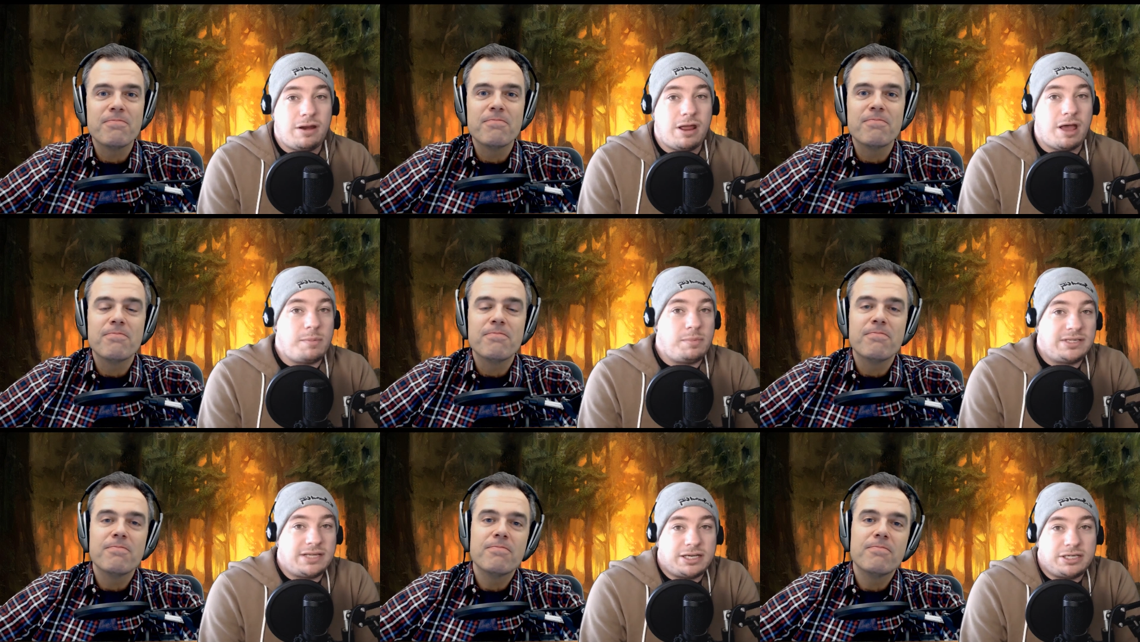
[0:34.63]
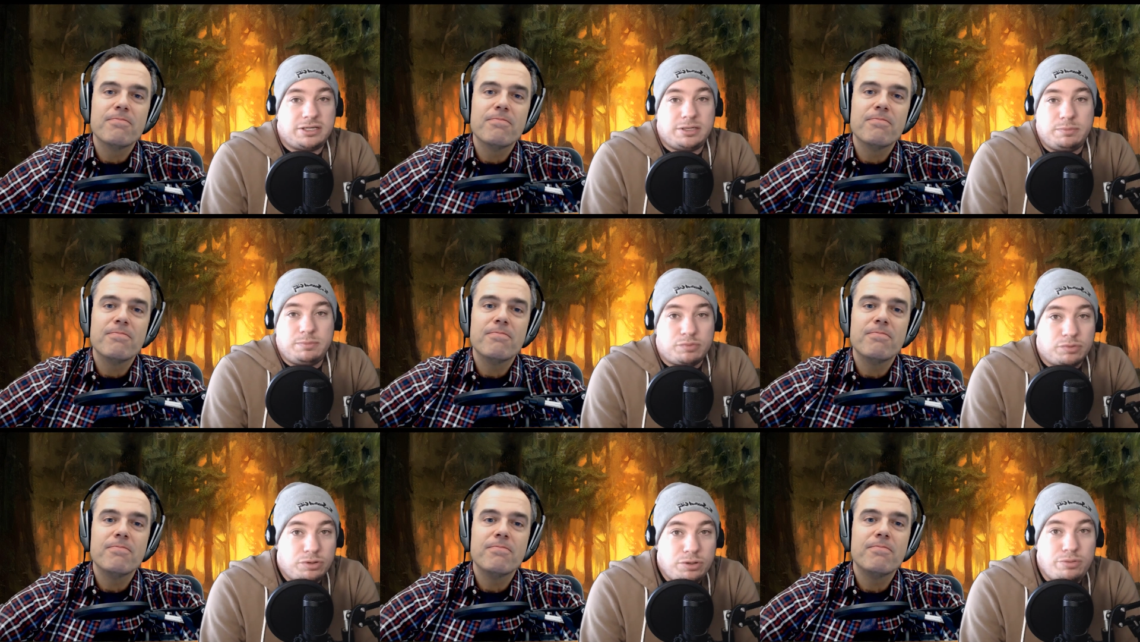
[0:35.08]
Speaker 1: help us actually
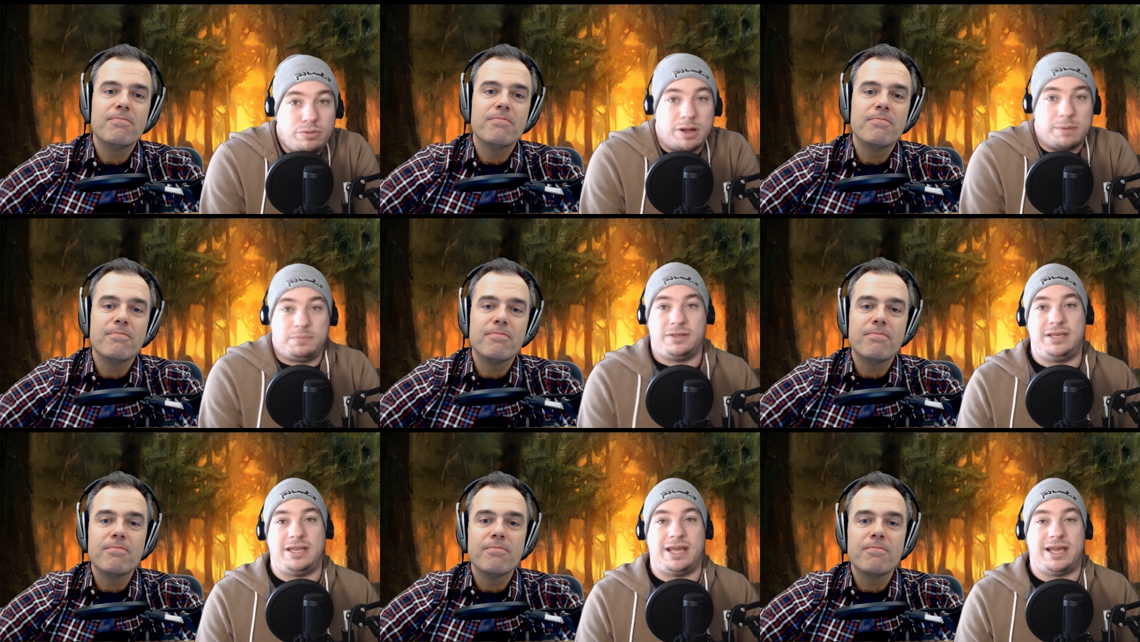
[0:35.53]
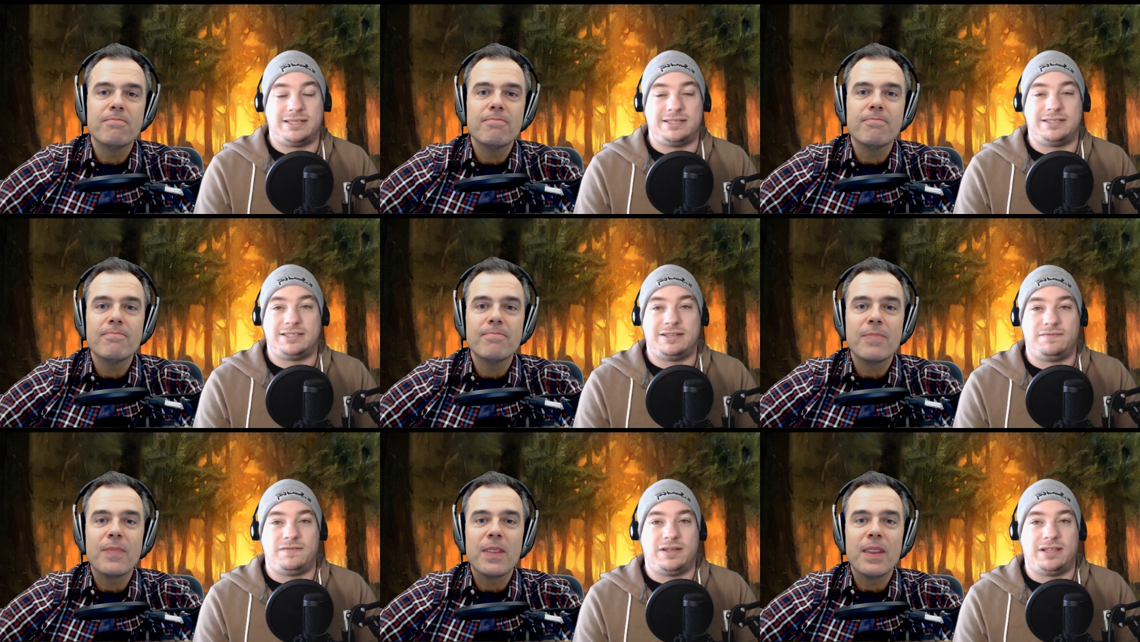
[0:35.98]
brew up the decks
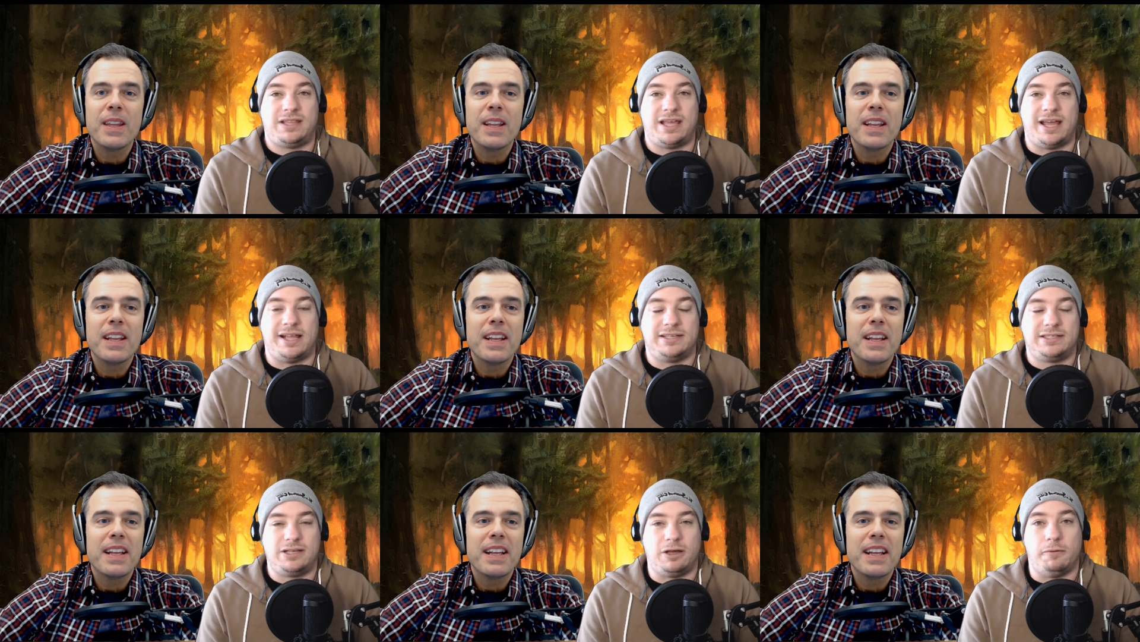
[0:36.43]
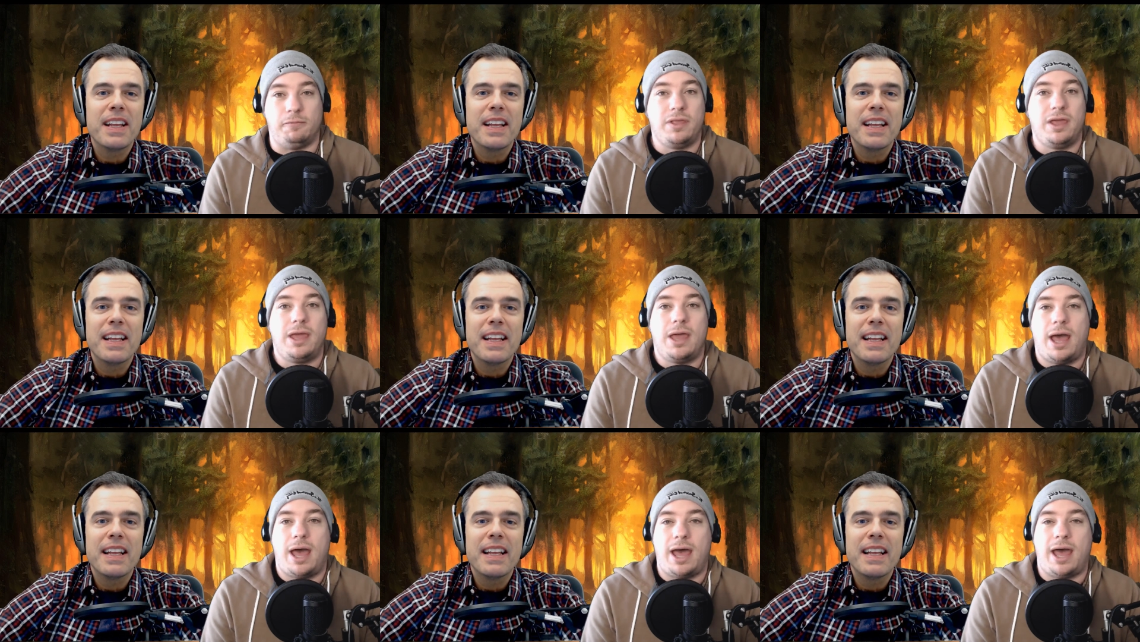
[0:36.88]
and stuff like that. So
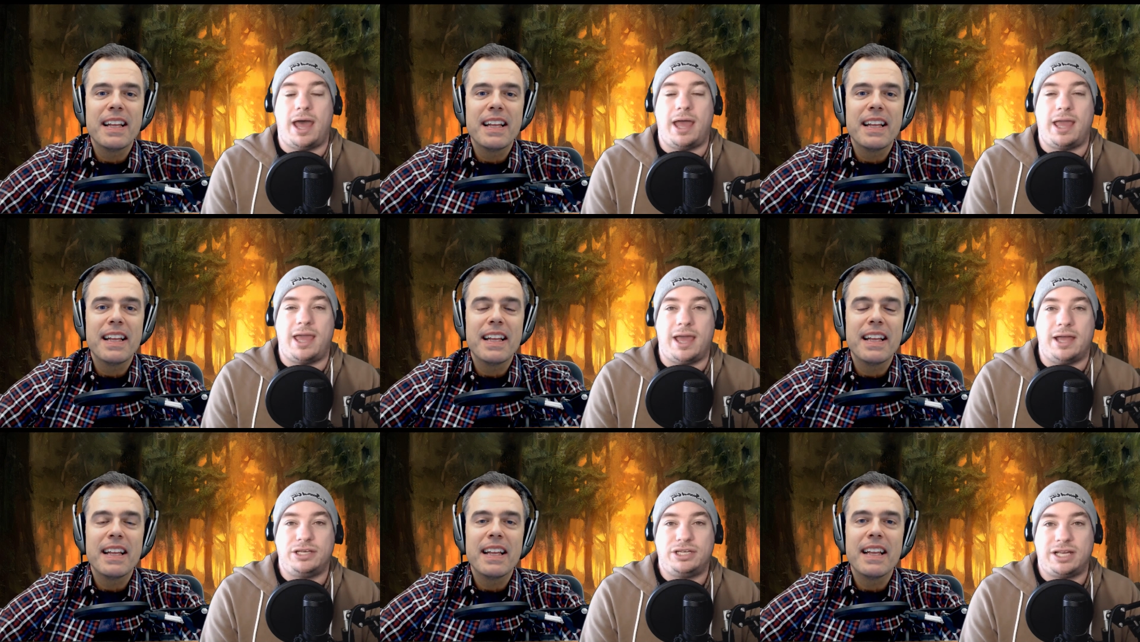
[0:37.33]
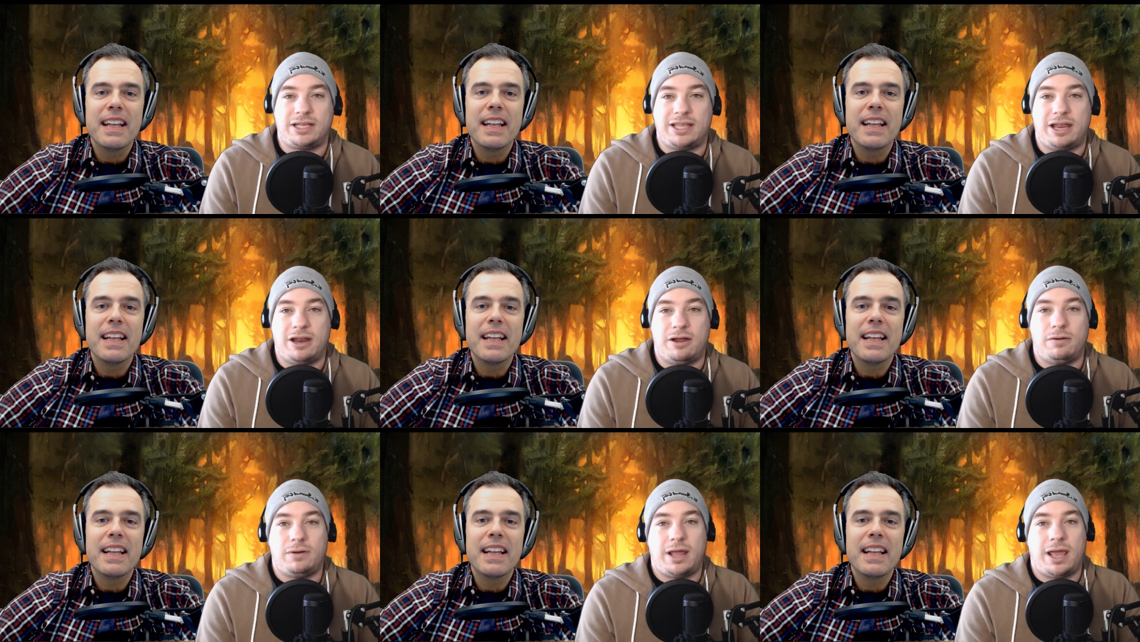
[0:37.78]
yeah, check
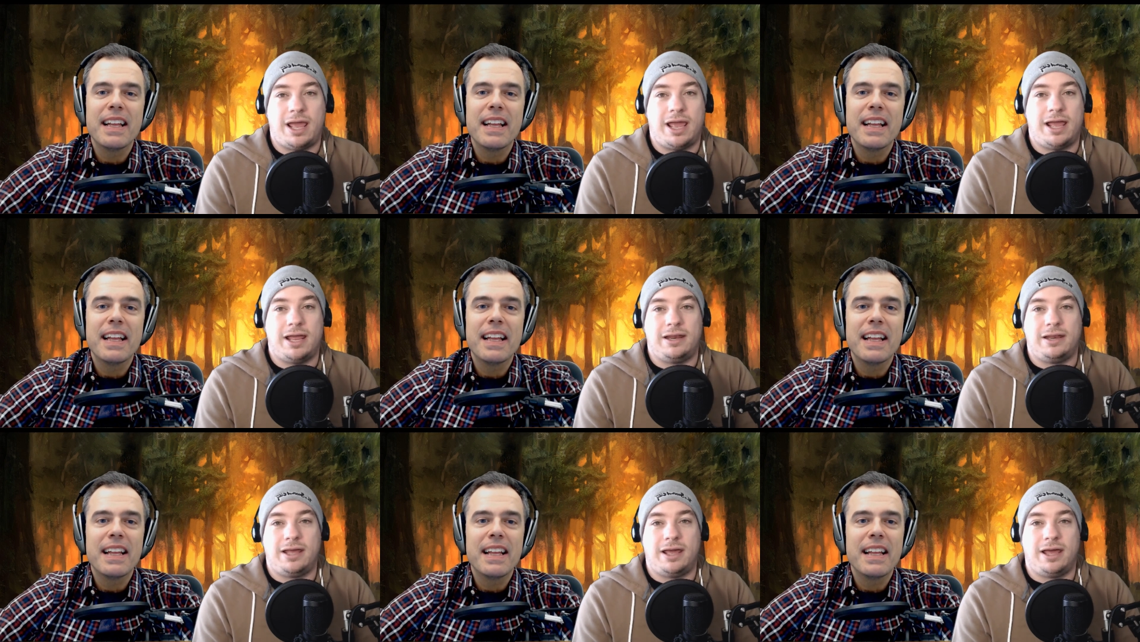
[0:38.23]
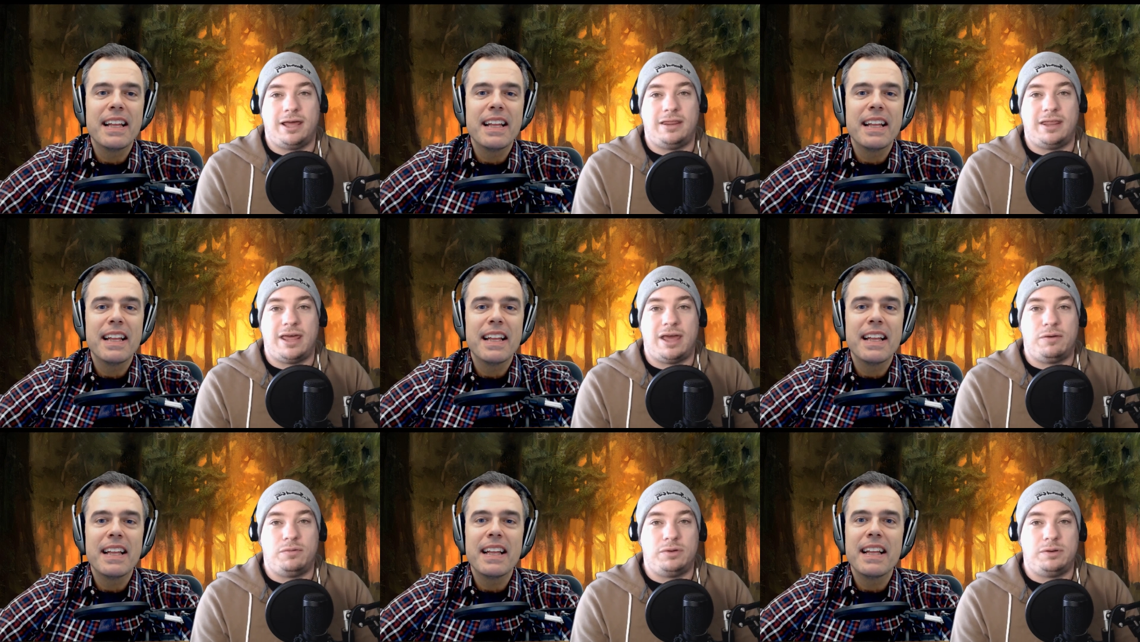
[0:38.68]
that out and
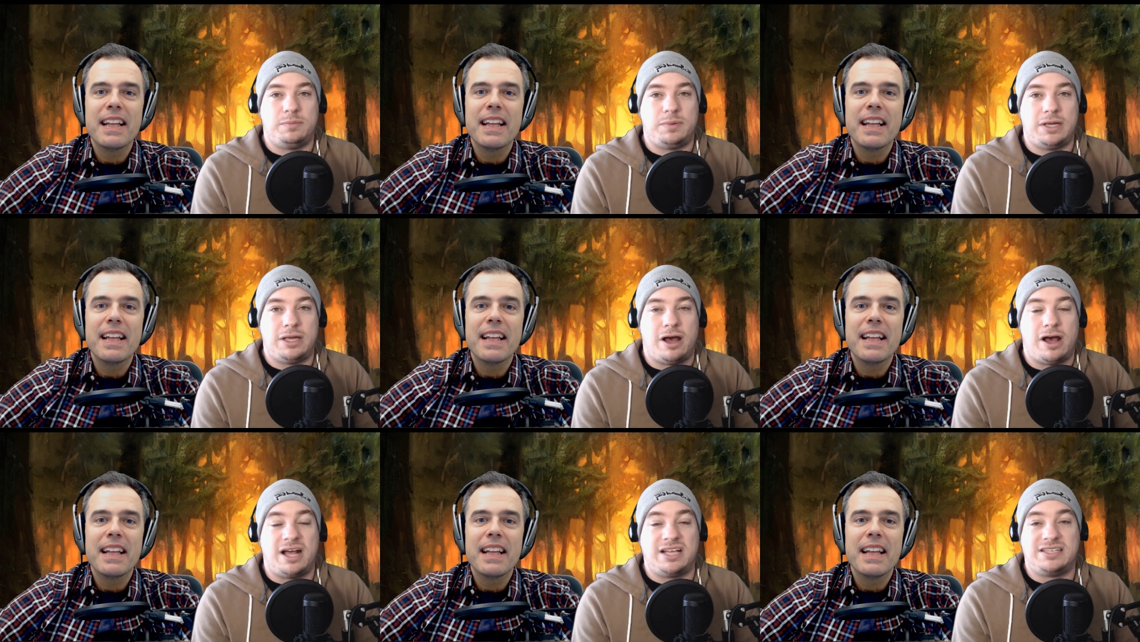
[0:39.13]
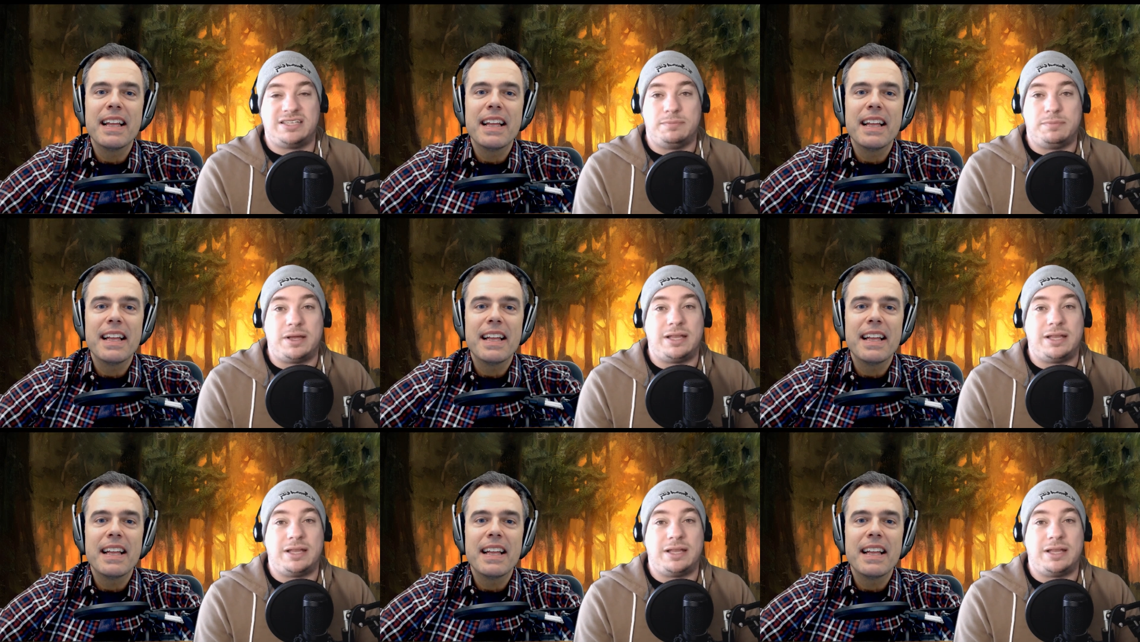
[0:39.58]
that would be awesome.